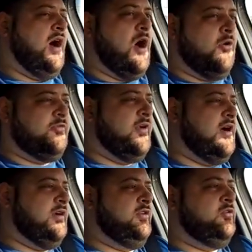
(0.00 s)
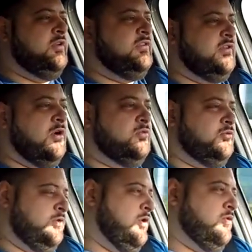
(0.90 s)
how far you need to go
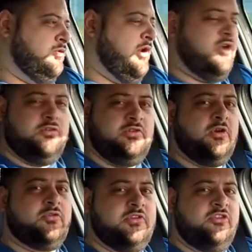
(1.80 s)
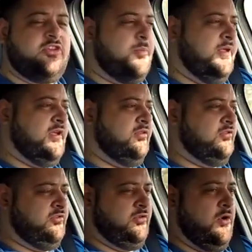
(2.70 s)
to go grocery shopping, and
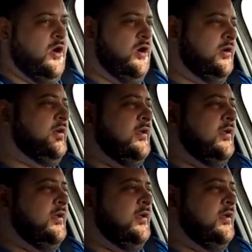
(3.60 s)
so on.